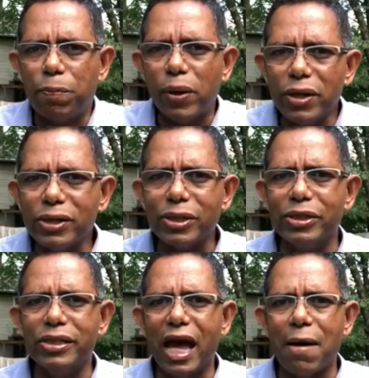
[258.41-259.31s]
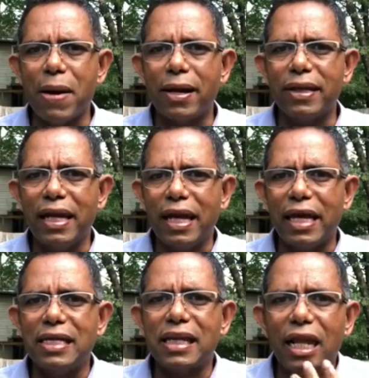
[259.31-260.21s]
person, about
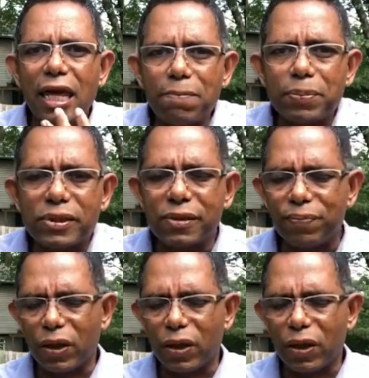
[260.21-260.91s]
his lips.